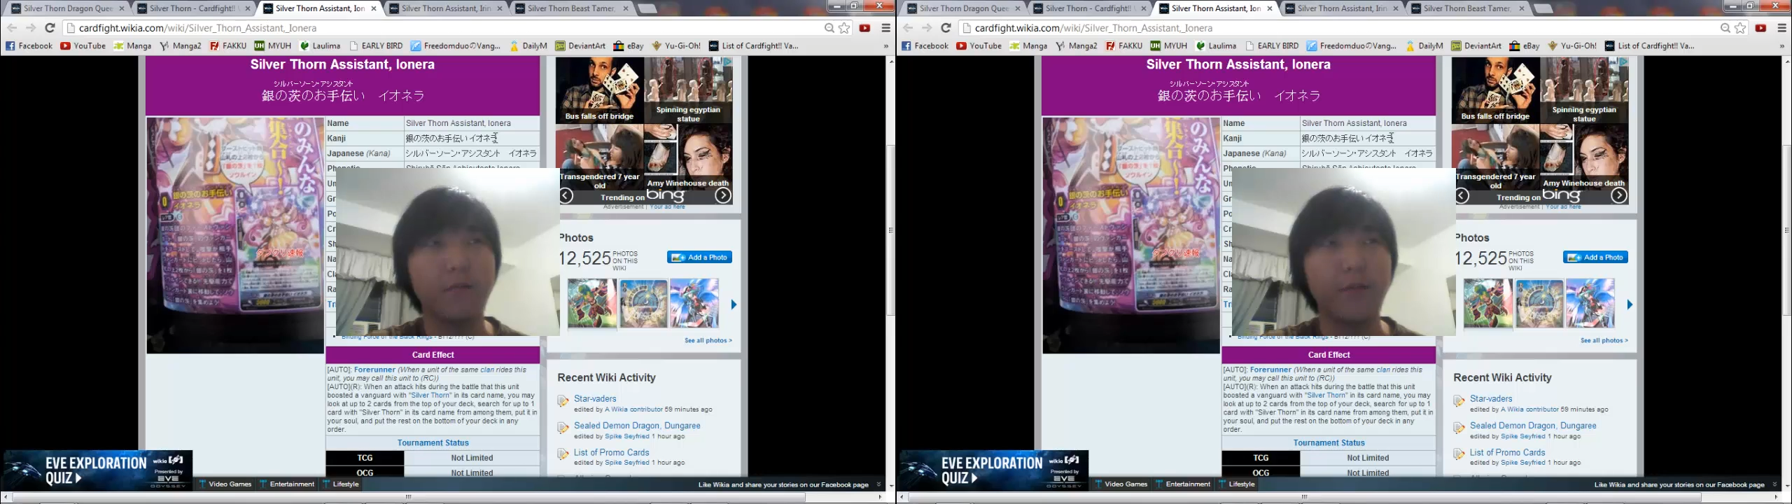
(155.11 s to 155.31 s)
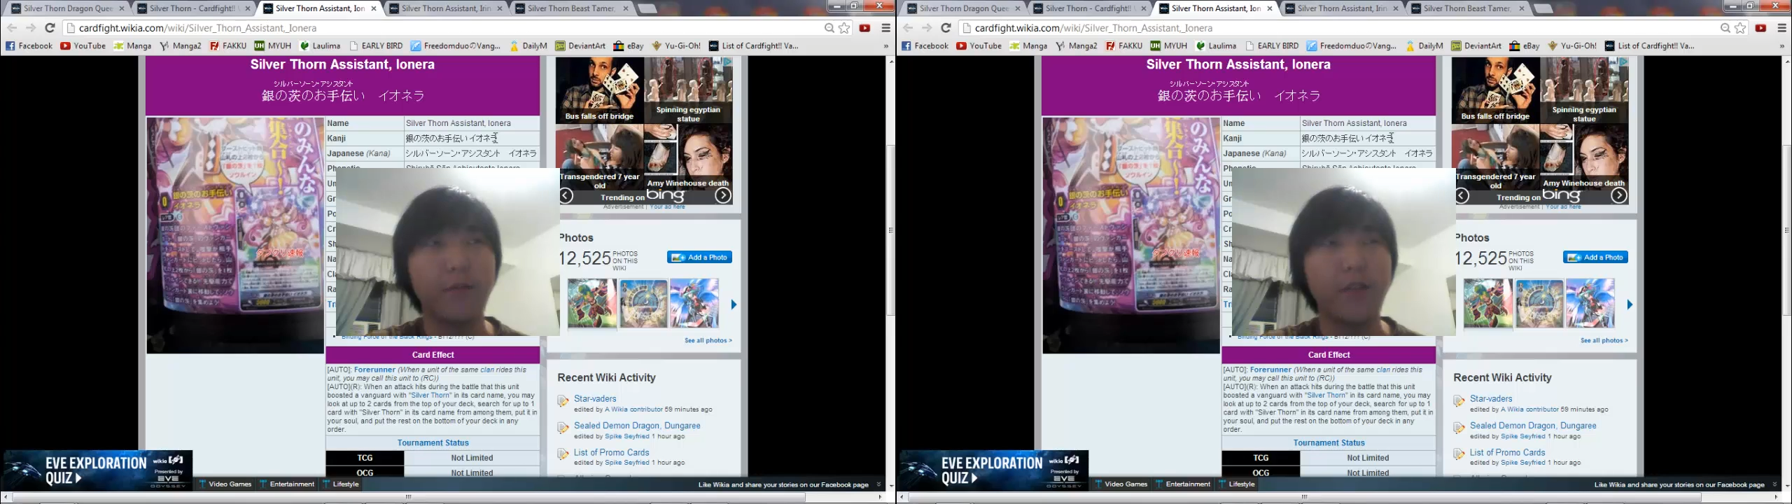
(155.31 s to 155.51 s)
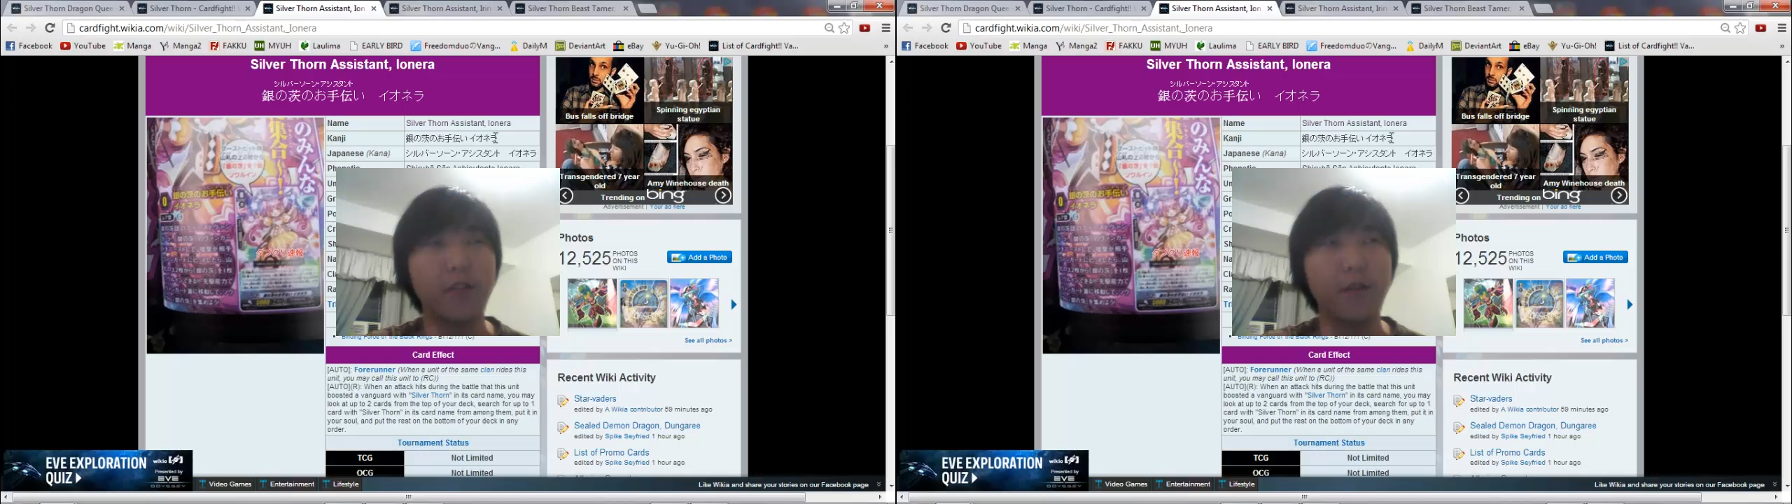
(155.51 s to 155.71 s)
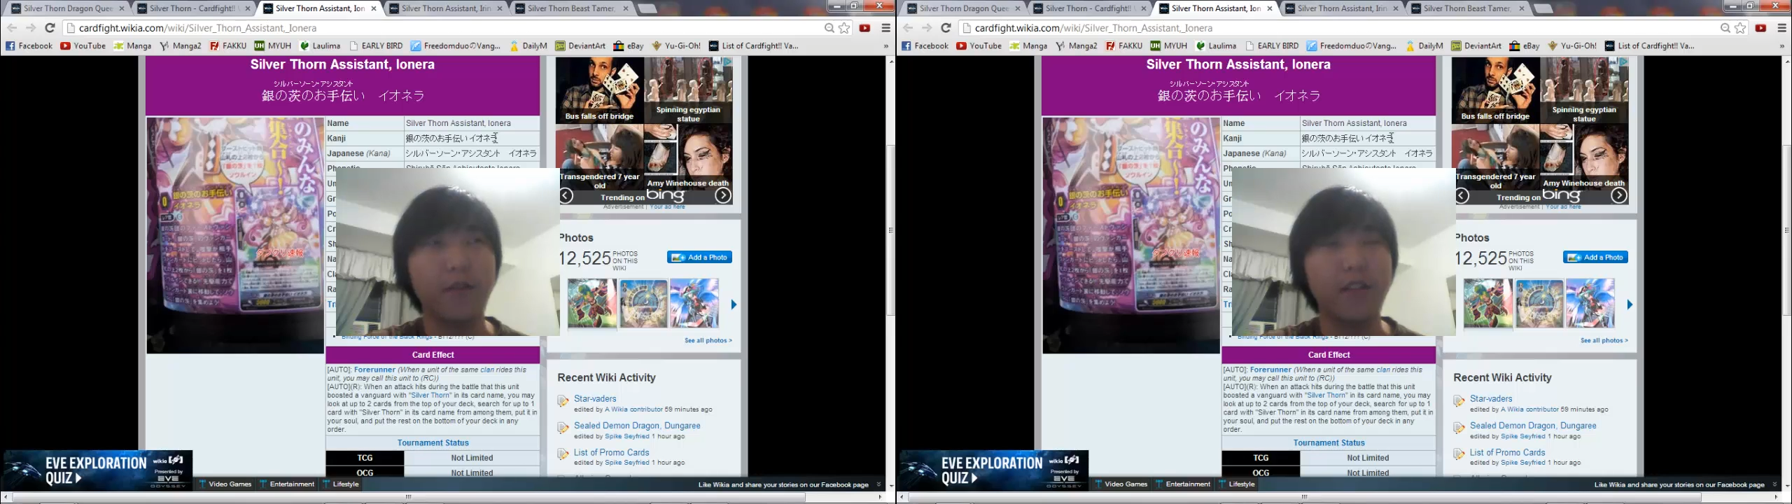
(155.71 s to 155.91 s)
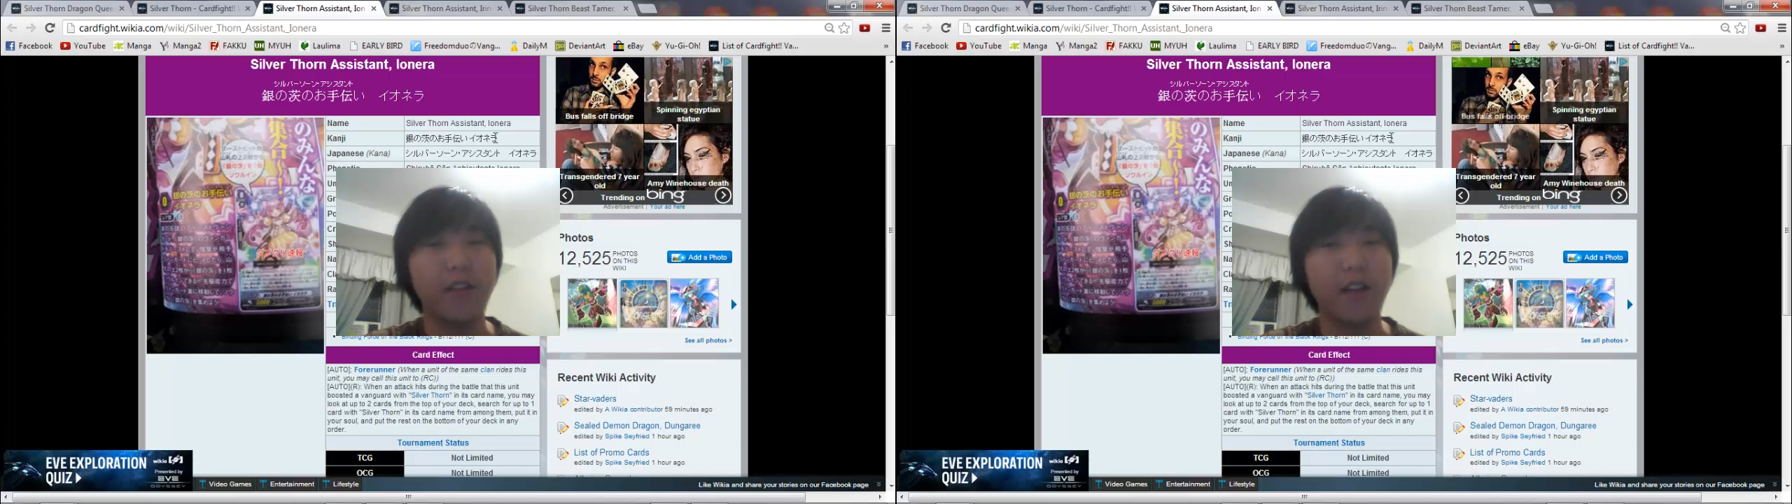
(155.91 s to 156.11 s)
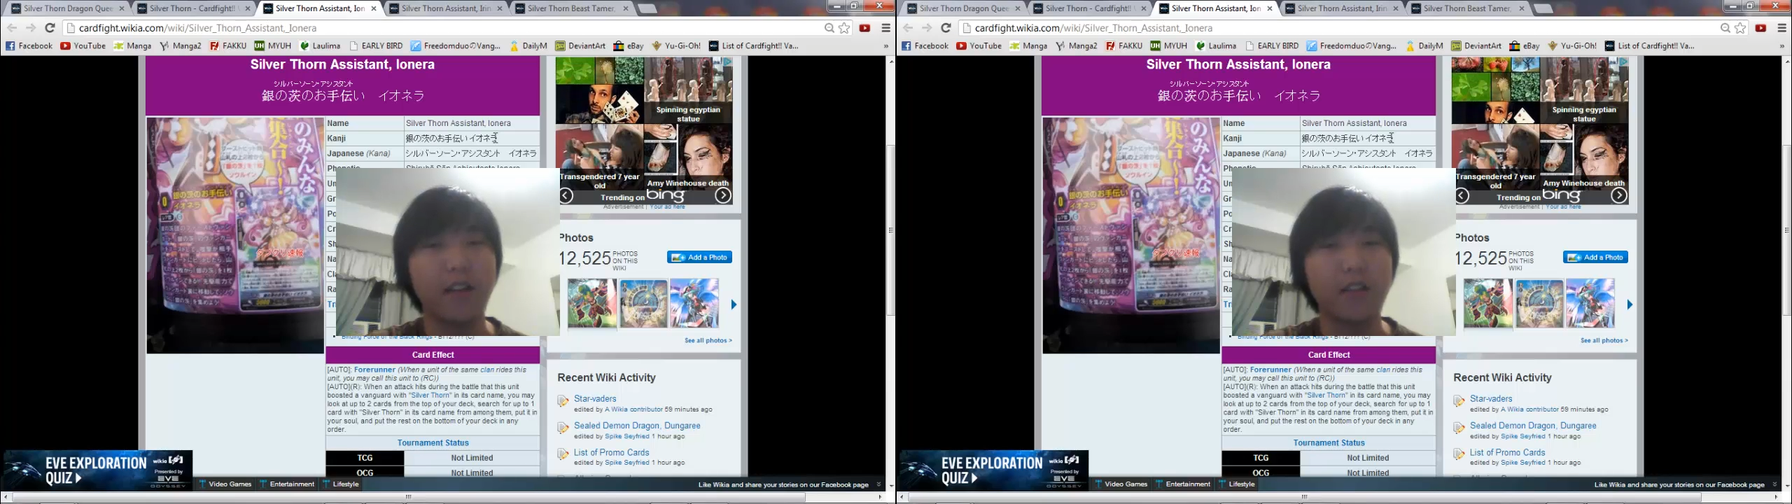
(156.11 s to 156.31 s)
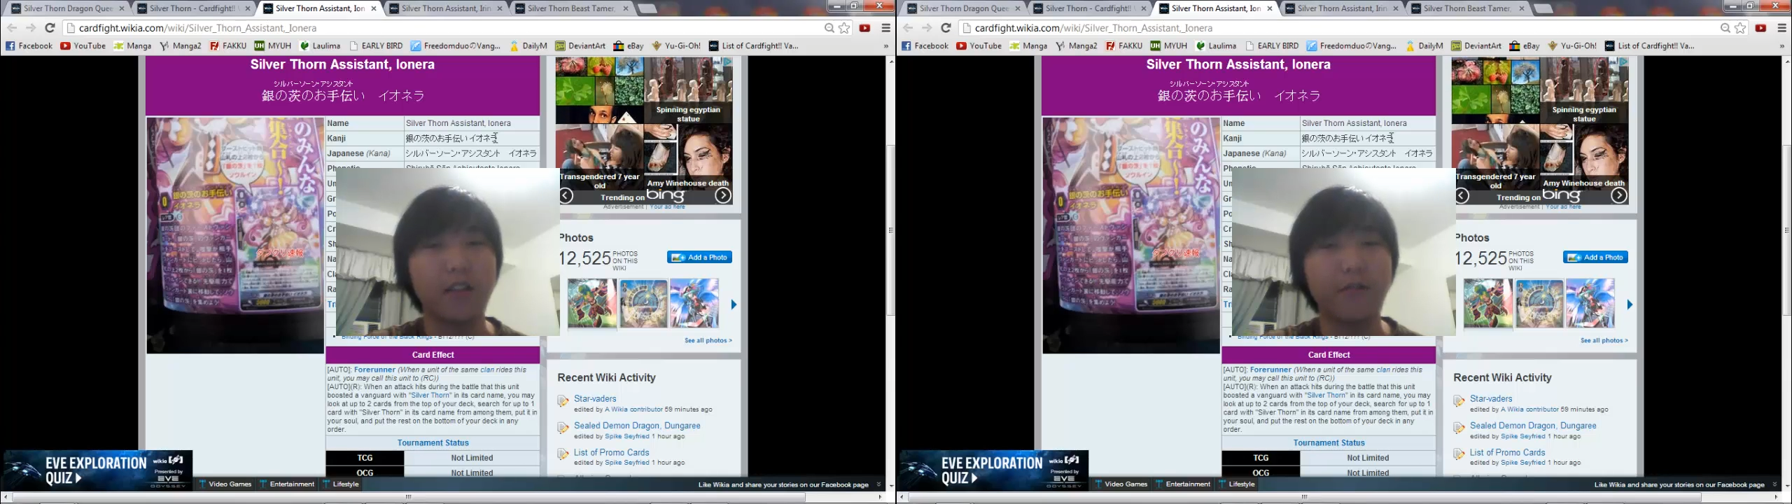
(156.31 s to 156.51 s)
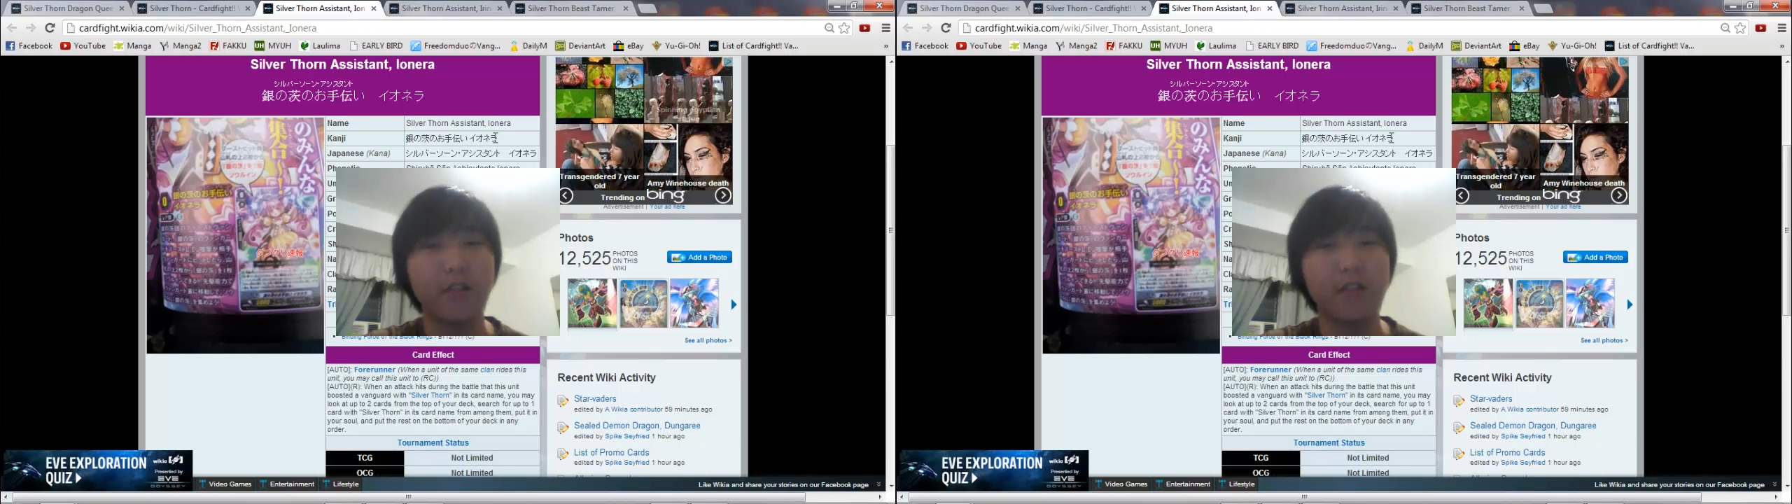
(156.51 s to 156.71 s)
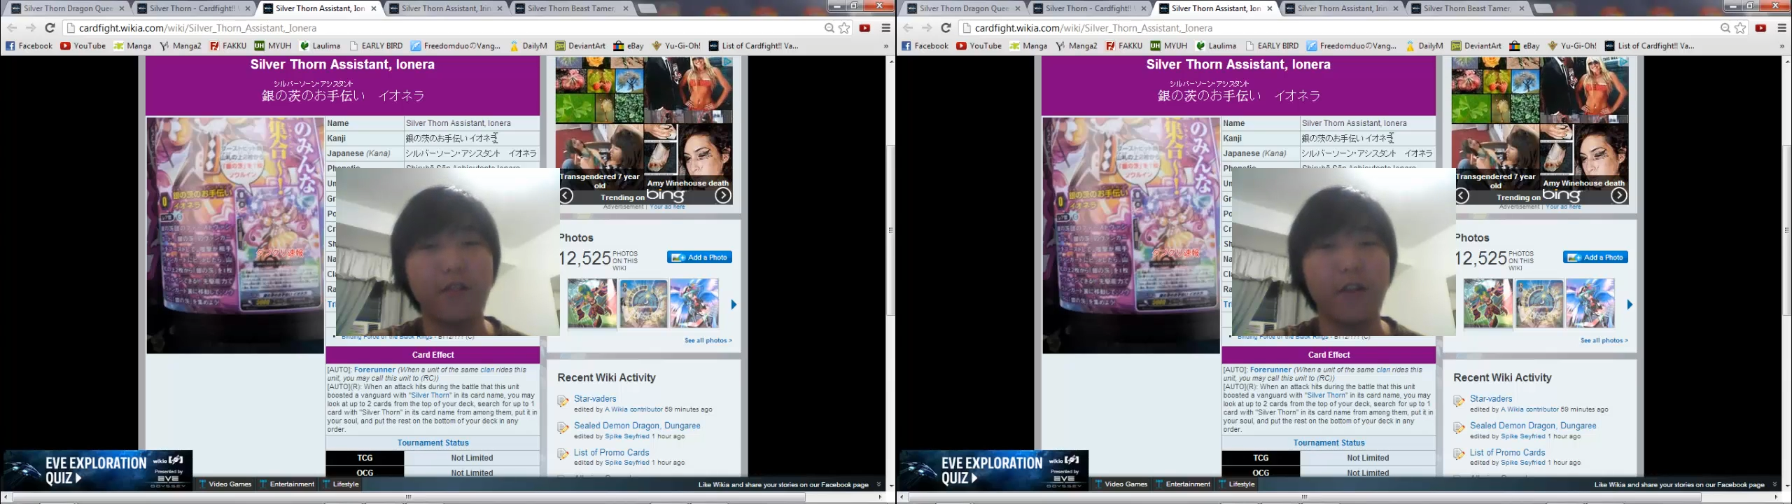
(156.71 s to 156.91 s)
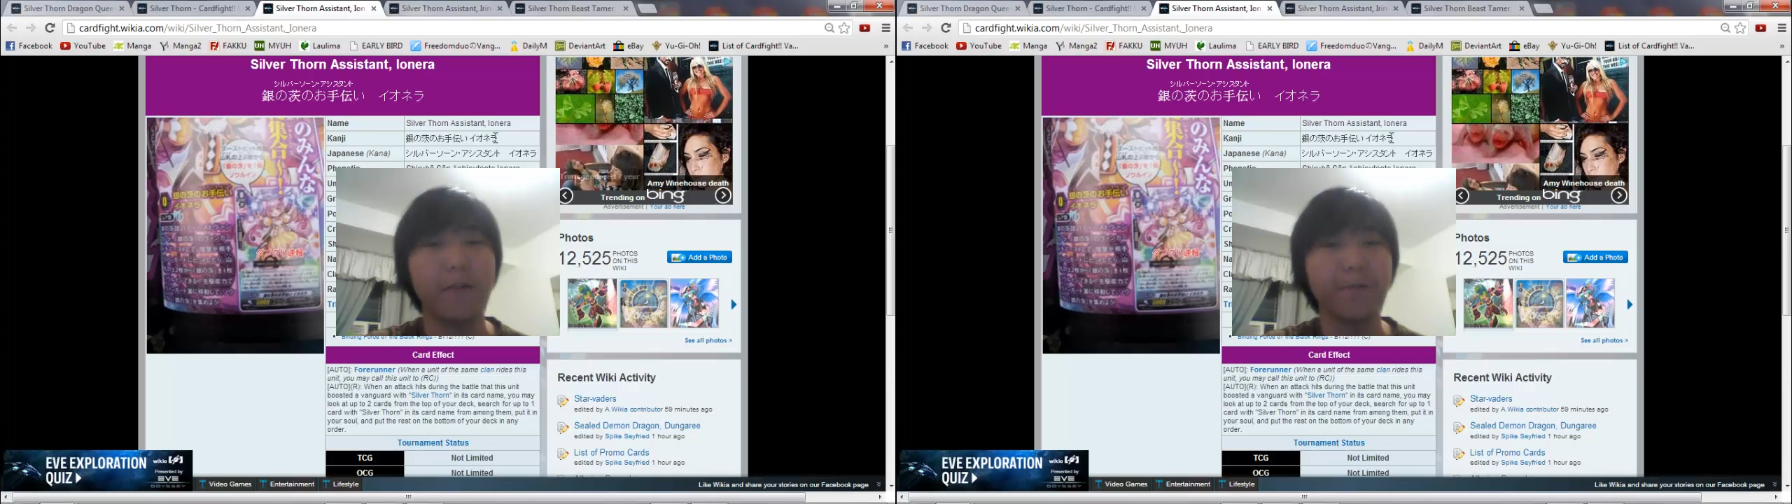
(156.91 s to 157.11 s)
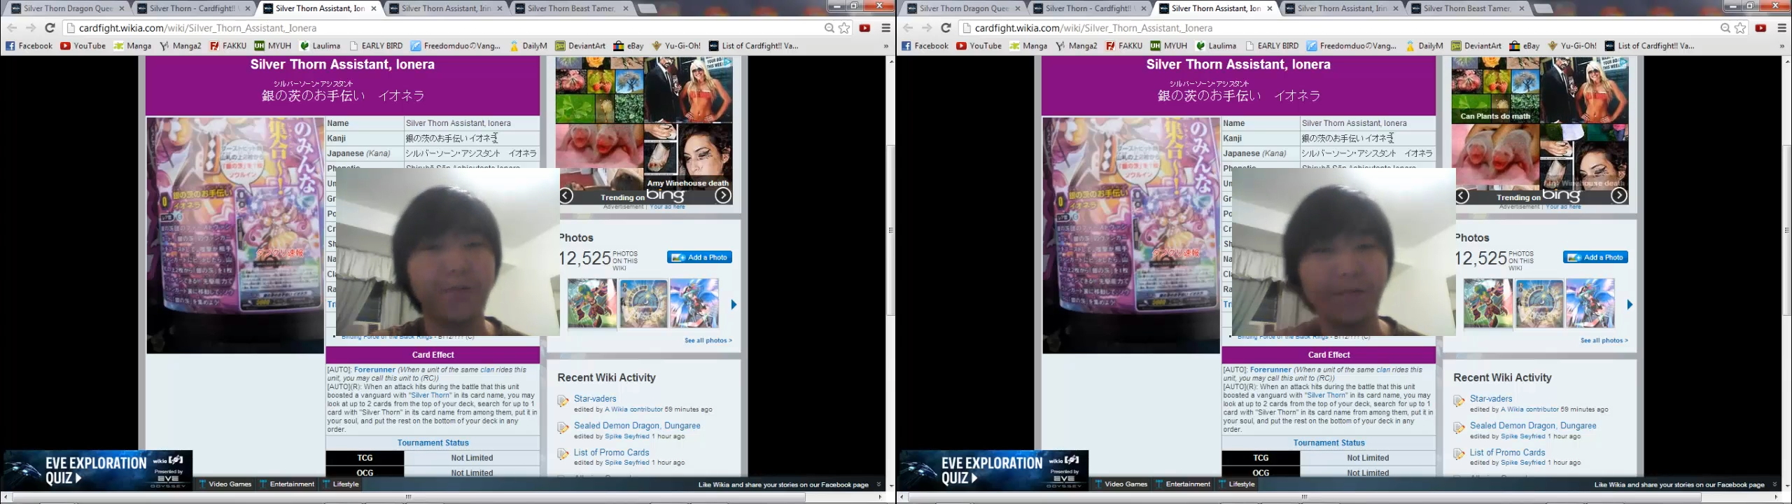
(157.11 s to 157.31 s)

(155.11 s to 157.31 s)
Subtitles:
fits well with the deck is, first of all,